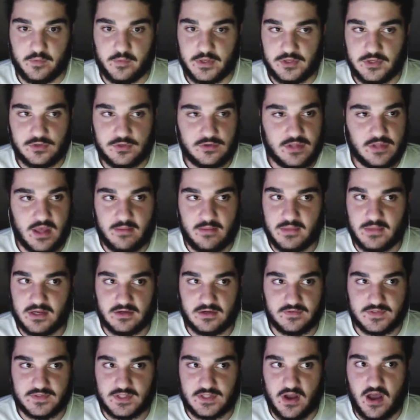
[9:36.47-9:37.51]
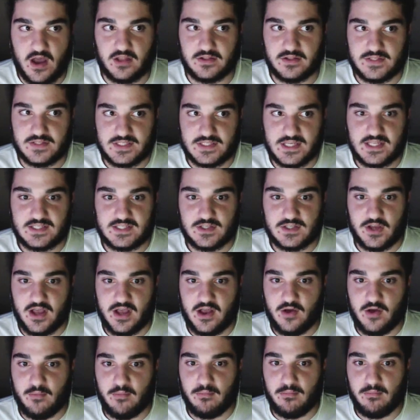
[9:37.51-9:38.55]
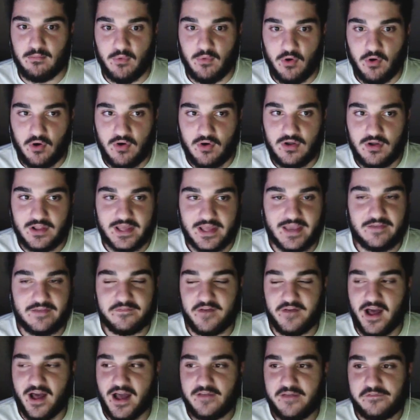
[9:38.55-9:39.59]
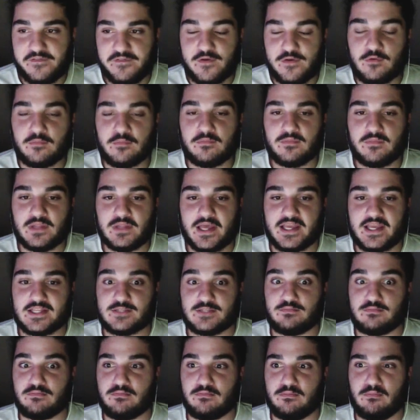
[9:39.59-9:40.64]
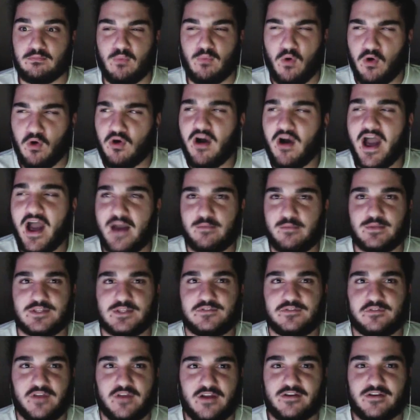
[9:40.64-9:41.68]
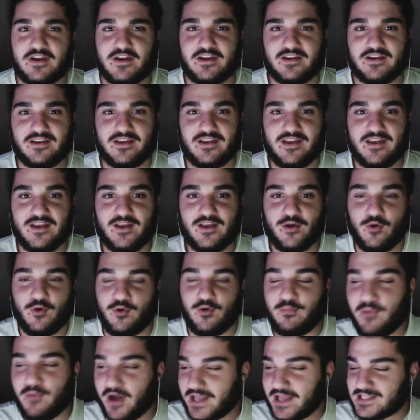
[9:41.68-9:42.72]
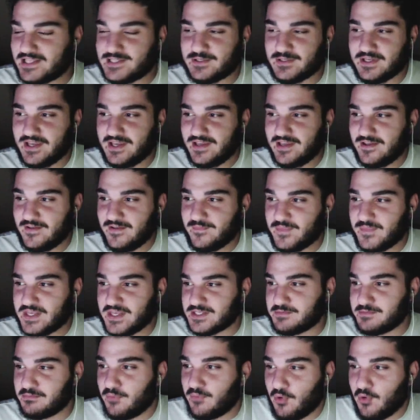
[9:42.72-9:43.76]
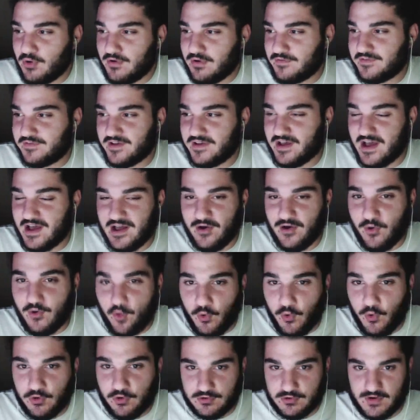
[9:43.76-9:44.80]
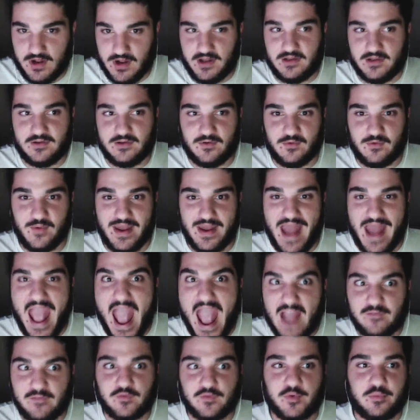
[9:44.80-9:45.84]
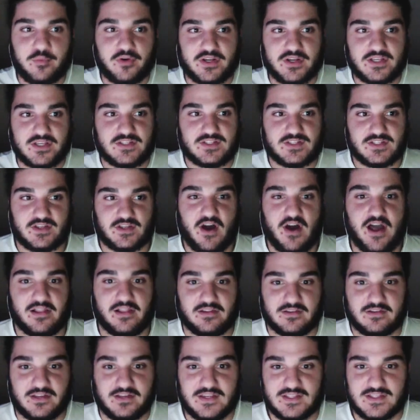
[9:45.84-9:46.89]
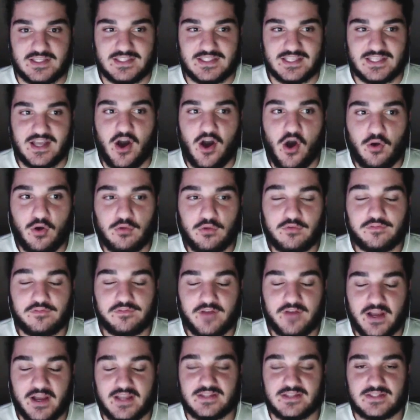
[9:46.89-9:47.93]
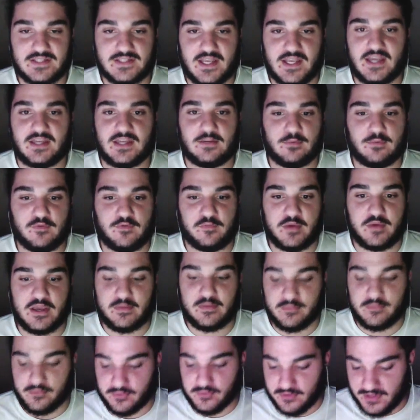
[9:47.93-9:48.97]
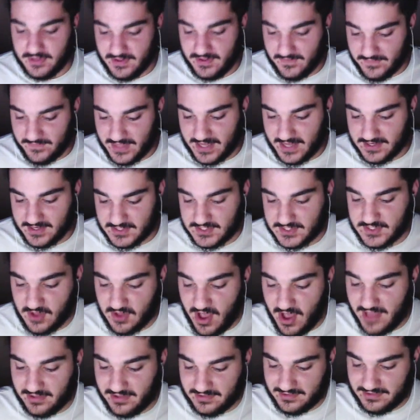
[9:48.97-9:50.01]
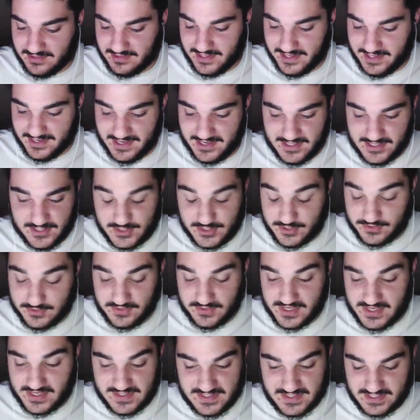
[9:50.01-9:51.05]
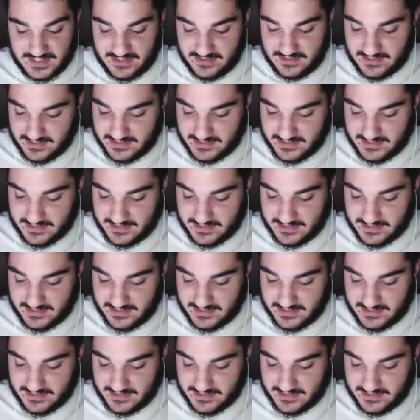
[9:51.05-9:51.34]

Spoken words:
When you do that minute of silence, it's more. If I feel like it's more atmospheric, or more, it's there's more of a aura when everybody is silent because it's a whole fucking stadium of people that are silent. Like it's crazy.